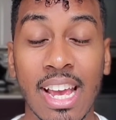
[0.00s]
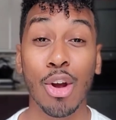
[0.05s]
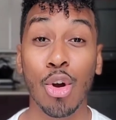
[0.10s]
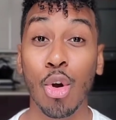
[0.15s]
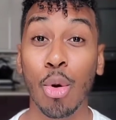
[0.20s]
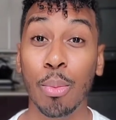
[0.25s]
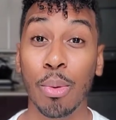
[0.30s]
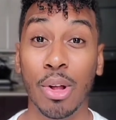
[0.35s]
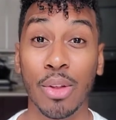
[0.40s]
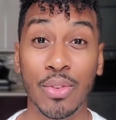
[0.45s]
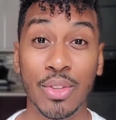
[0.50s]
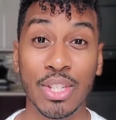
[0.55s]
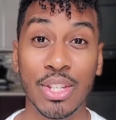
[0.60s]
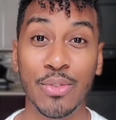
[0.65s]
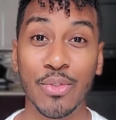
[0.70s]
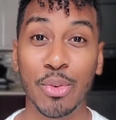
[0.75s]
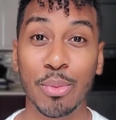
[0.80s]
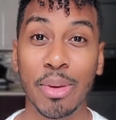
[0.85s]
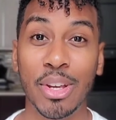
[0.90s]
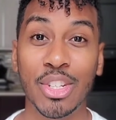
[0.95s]
I hope all this
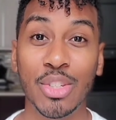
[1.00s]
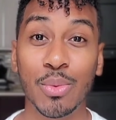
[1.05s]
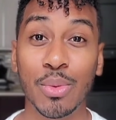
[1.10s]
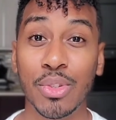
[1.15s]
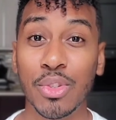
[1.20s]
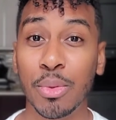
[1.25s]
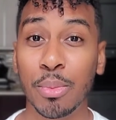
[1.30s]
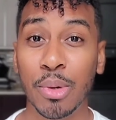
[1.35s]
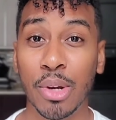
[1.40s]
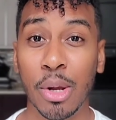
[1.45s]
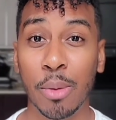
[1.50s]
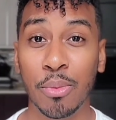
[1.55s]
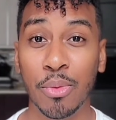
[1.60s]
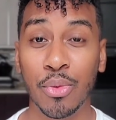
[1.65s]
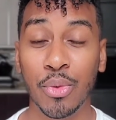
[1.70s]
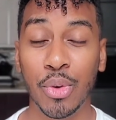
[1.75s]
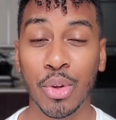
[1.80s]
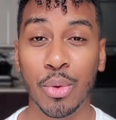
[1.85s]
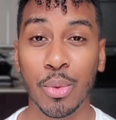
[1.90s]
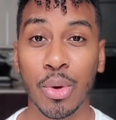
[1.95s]
information was super
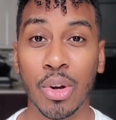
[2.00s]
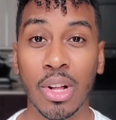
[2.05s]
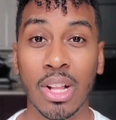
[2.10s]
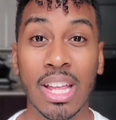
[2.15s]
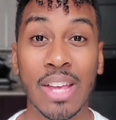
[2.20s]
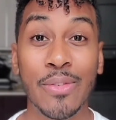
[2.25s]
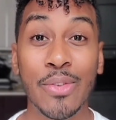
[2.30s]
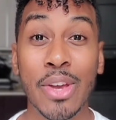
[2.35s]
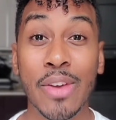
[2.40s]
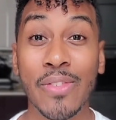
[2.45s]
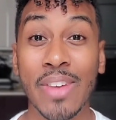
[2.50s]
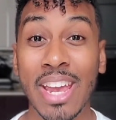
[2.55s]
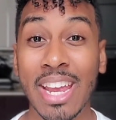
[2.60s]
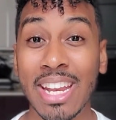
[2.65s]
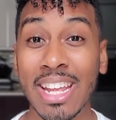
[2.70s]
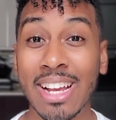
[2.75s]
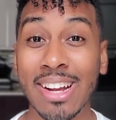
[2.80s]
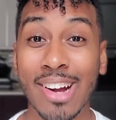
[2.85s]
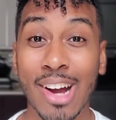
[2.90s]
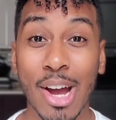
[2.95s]
helpful for you all. If you have
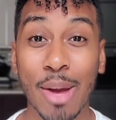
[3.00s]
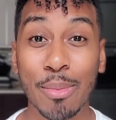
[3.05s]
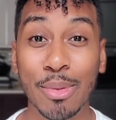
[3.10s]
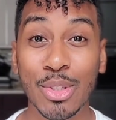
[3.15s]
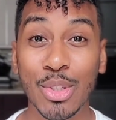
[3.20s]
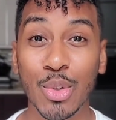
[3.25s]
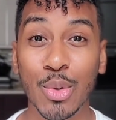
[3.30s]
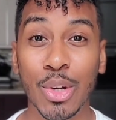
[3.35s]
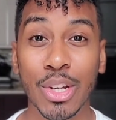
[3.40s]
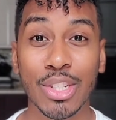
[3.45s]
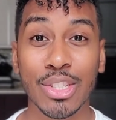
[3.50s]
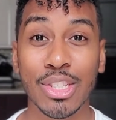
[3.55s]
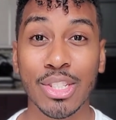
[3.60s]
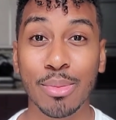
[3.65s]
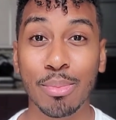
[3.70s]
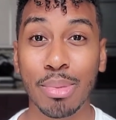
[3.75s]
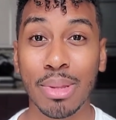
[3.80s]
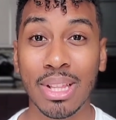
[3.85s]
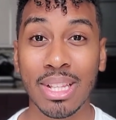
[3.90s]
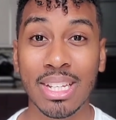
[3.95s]
any comments or
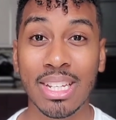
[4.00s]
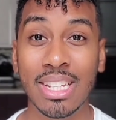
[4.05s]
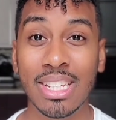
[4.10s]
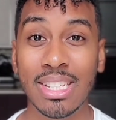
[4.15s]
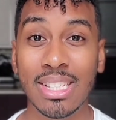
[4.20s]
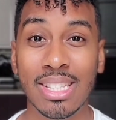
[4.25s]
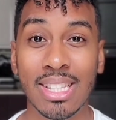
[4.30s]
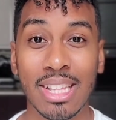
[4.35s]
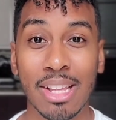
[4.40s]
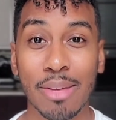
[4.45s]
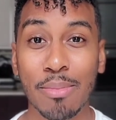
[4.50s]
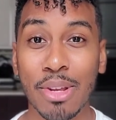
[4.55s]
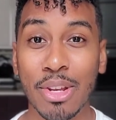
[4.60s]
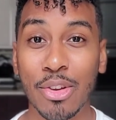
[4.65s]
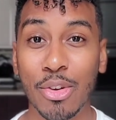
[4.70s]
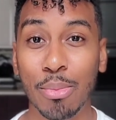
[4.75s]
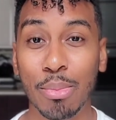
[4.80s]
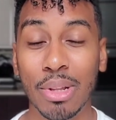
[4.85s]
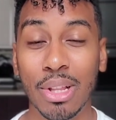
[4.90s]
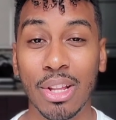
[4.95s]
questions, please let me
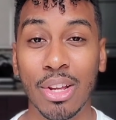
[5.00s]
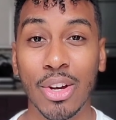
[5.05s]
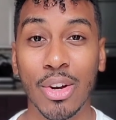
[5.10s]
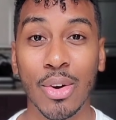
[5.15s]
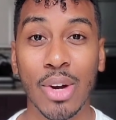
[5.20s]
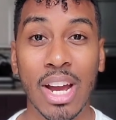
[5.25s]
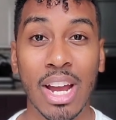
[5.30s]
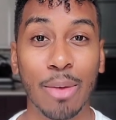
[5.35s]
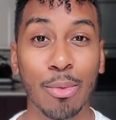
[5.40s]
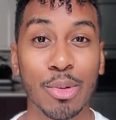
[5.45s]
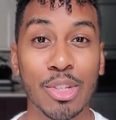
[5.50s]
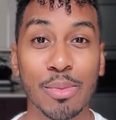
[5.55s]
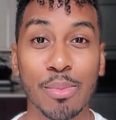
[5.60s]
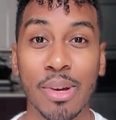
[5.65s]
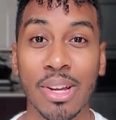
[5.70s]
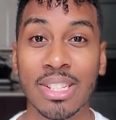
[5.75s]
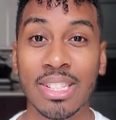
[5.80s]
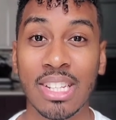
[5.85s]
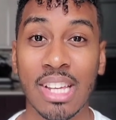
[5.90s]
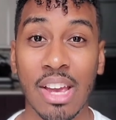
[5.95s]
know below. I
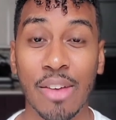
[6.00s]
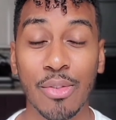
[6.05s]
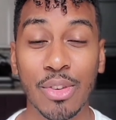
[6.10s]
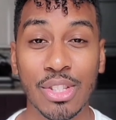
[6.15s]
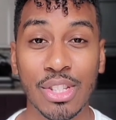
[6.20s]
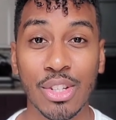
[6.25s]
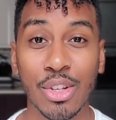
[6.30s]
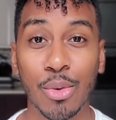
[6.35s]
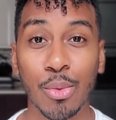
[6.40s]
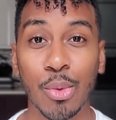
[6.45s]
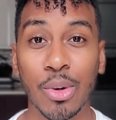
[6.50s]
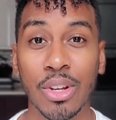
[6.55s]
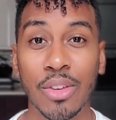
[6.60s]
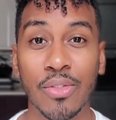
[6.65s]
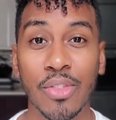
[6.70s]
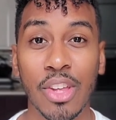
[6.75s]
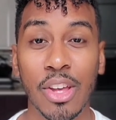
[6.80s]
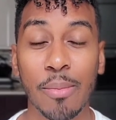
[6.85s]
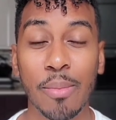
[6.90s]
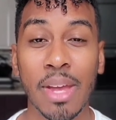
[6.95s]
respond to every single one
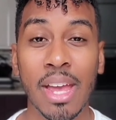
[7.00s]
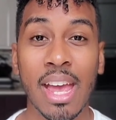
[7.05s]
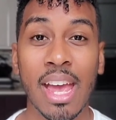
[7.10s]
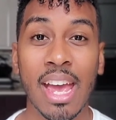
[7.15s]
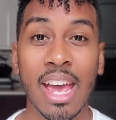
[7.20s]
of them.